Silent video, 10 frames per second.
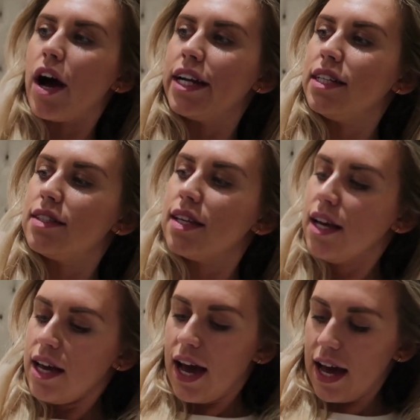white
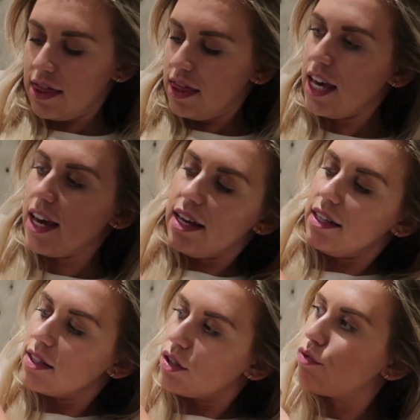and
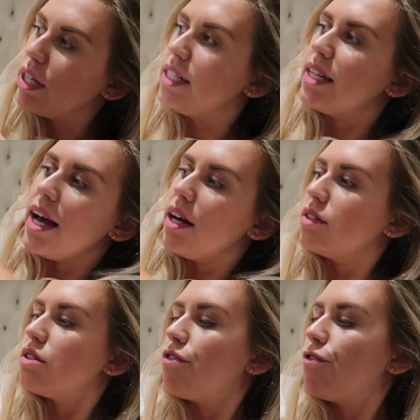this
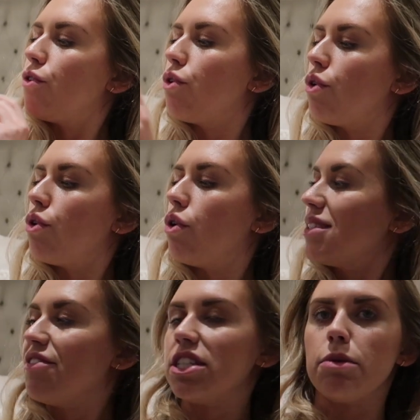retails for
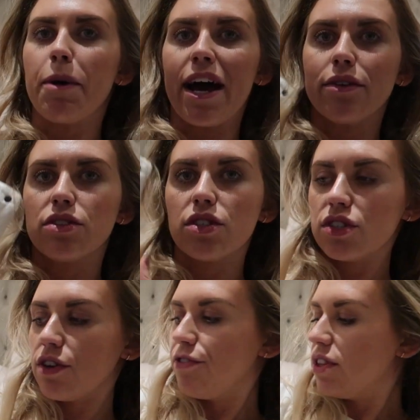£70.
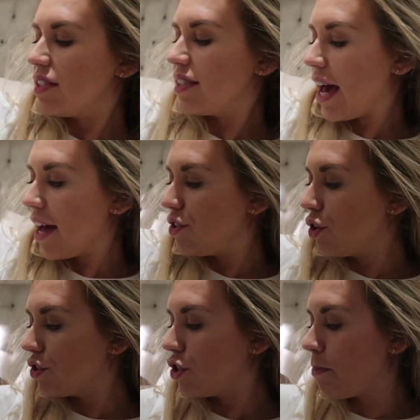So for this set,
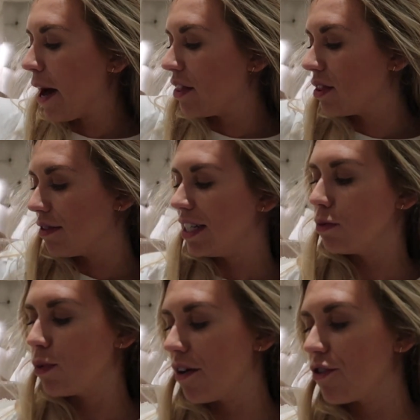not too bad. And the
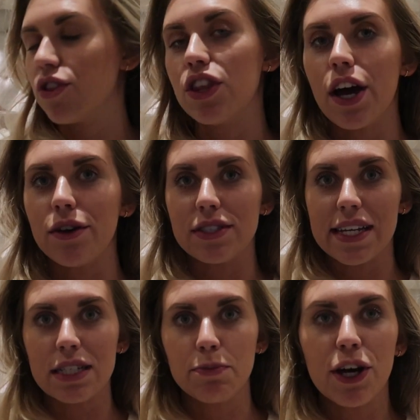reason why I've got those
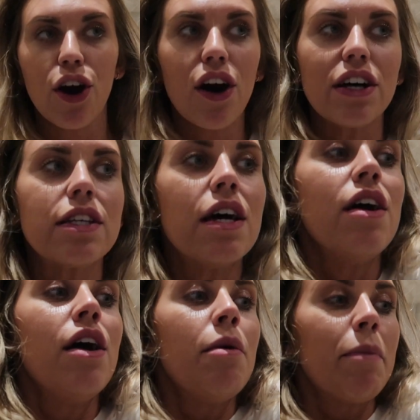is because
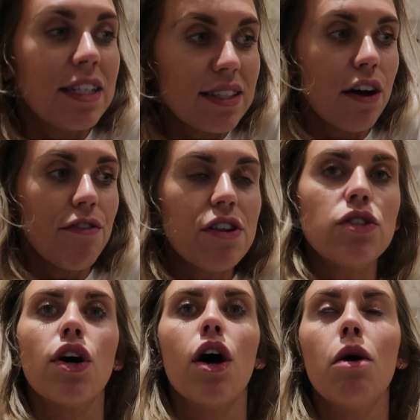myself
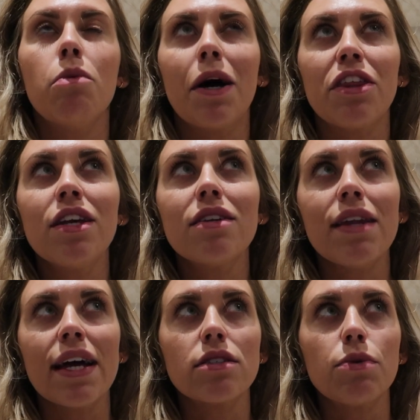and Tom, I think
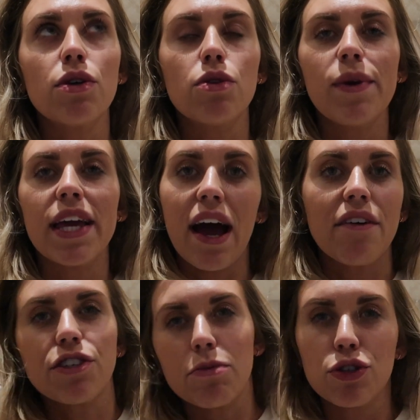next week or the week
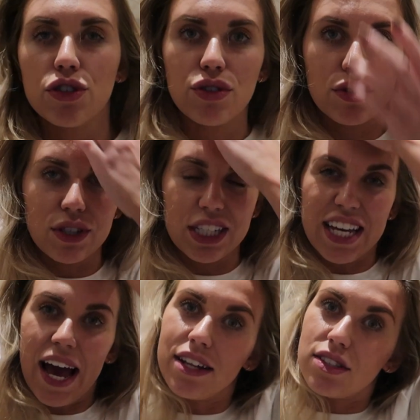after, I'm not sure
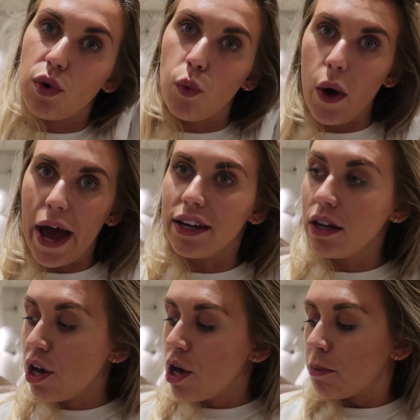yet when,
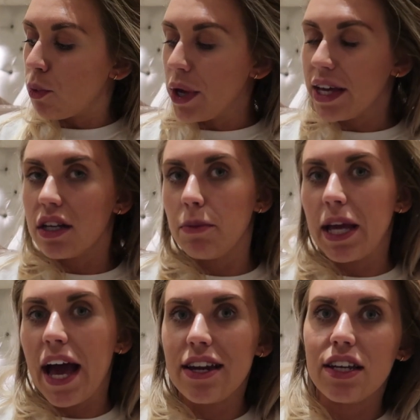but we're going to
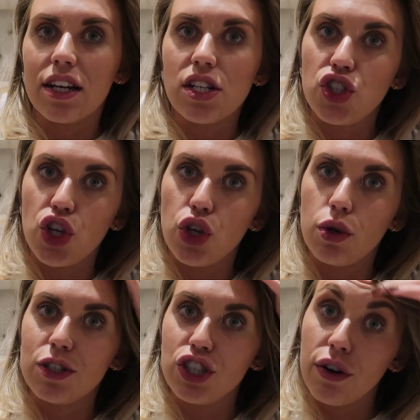be heading
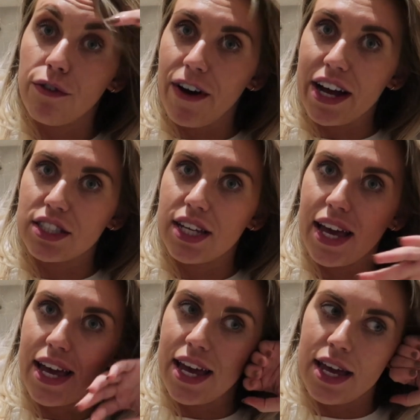to Chill
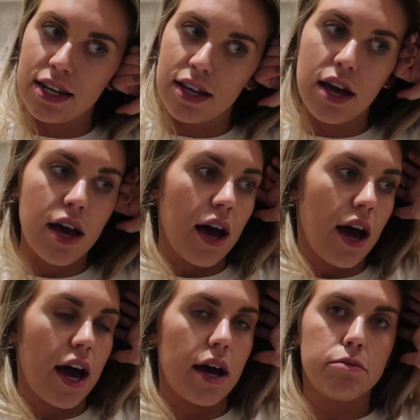Factore in
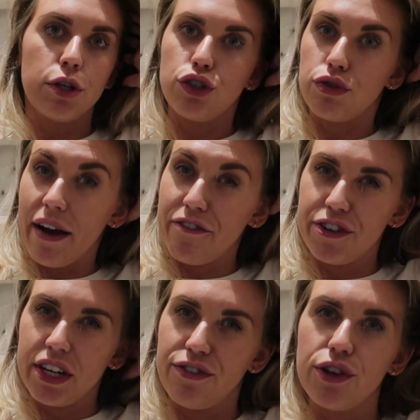um,
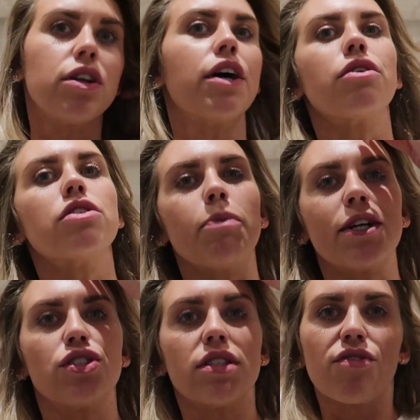Trafford. If you're local to
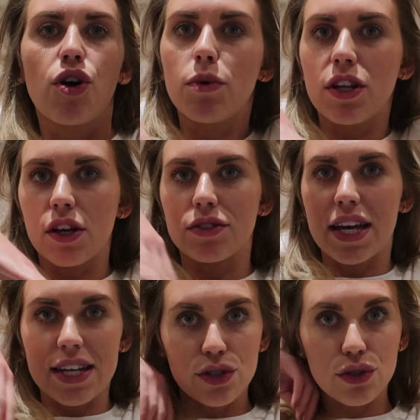Manchester, they've got one of those
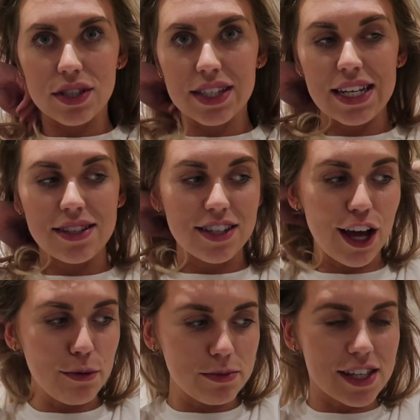like indoor ski
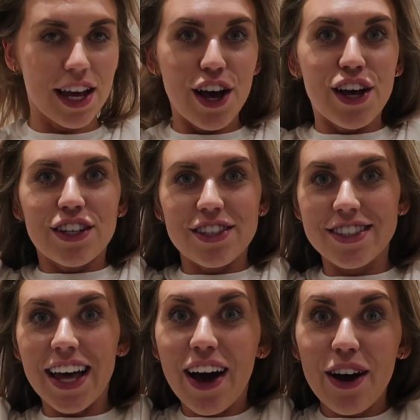slopes.
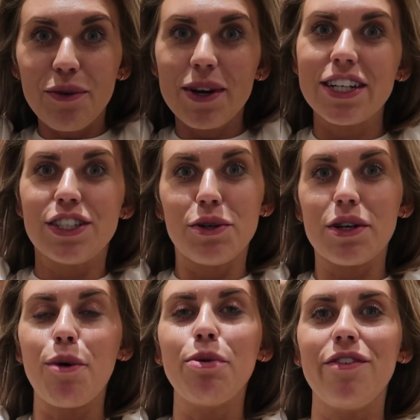So we're going to do
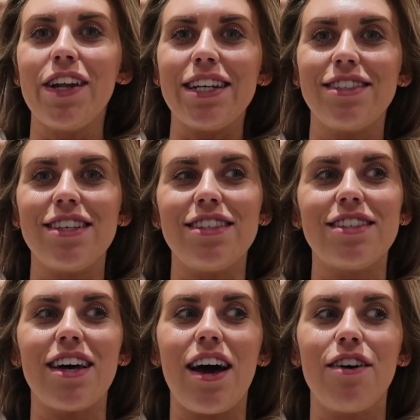a couple of
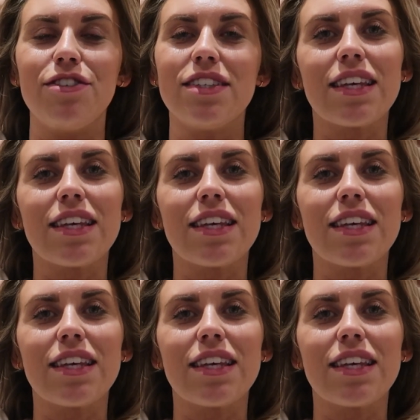lessons of